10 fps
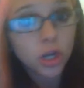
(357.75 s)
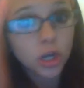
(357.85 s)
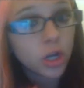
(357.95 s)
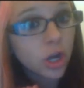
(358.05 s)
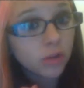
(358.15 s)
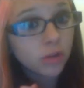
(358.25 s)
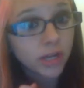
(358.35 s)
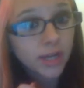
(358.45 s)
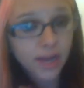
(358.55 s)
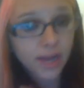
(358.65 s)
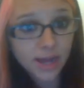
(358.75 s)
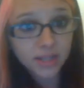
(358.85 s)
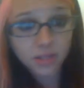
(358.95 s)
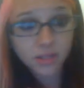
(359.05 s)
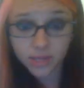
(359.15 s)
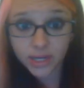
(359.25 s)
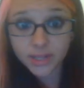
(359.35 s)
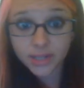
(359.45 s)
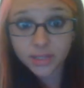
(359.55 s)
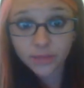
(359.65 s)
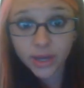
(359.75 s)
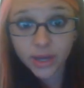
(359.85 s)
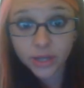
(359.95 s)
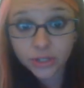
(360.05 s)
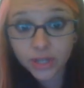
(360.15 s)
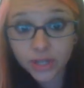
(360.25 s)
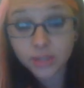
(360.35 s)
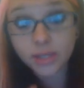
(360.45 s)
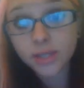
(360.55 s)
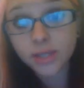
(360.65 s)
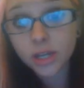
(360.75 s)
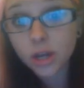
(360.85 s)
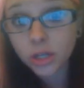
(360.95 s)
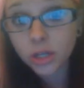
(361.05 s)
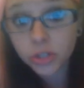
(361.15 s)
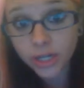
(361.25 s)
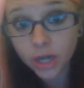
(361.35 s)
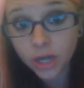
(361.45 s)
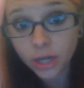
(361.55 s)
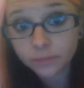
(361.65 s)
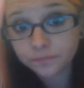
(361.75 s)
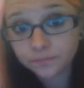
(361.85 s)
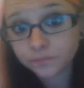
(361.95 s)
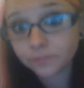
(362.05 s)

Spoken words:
Nobody. I asked them, can I see my x-rays? They say, no, you cannot.